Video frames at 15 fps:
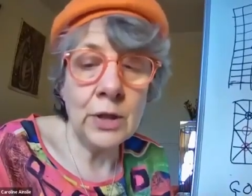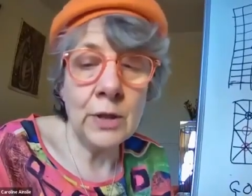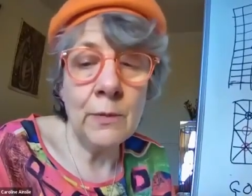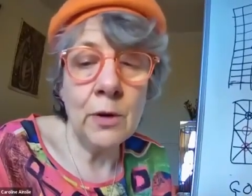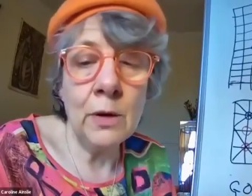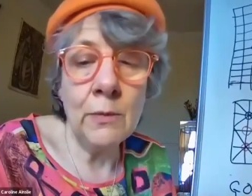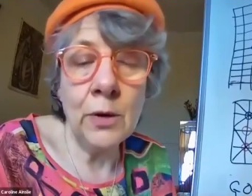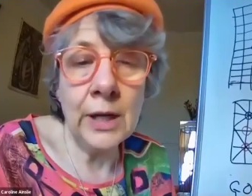
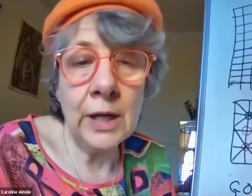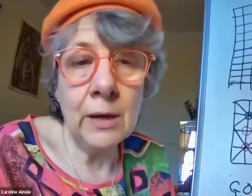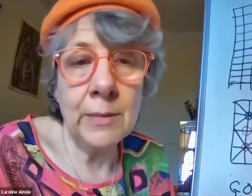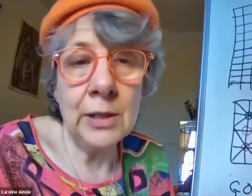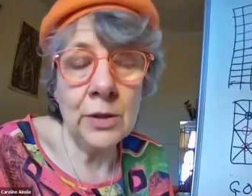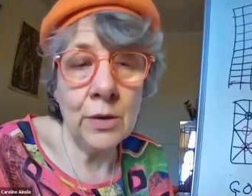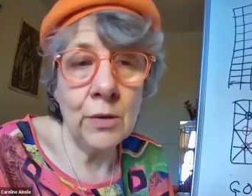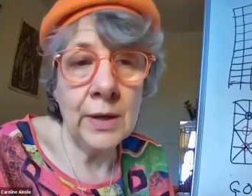Tomorrow morning I'll be
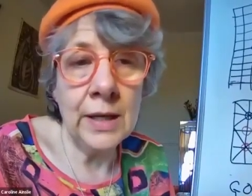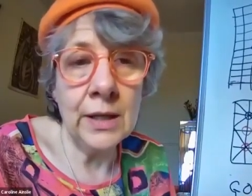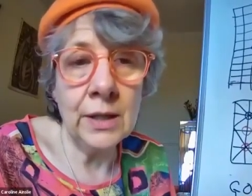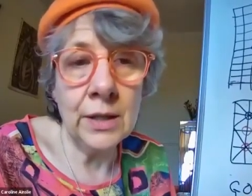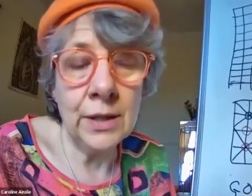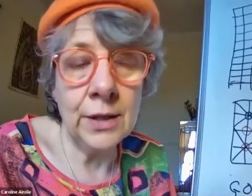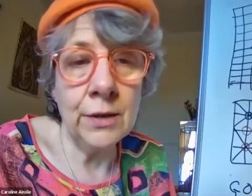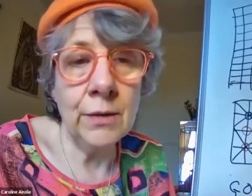talking
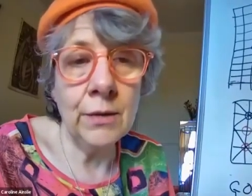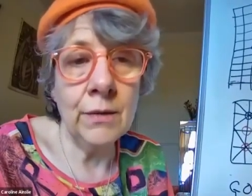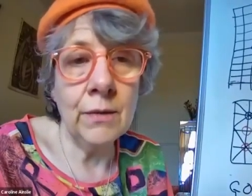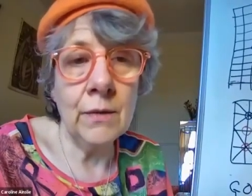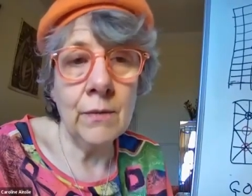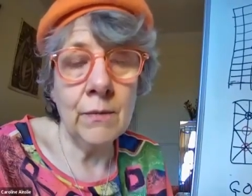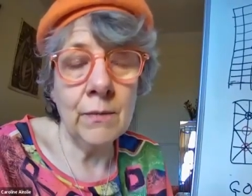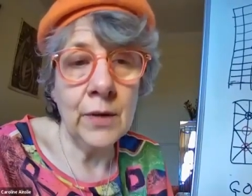to
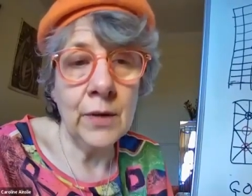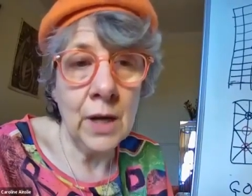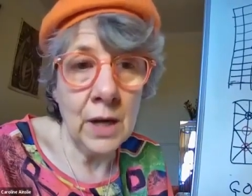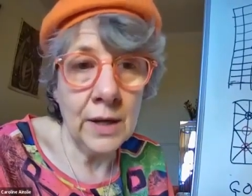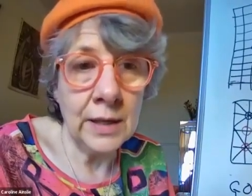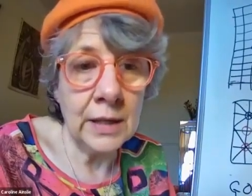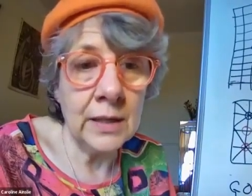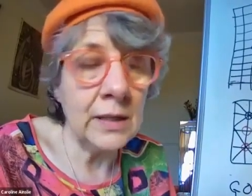
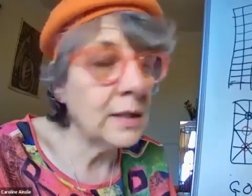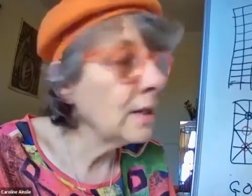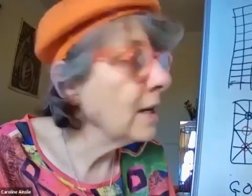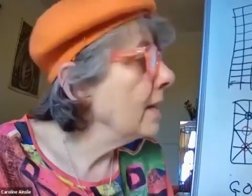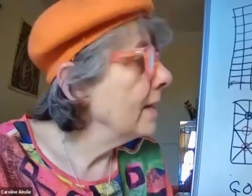learners.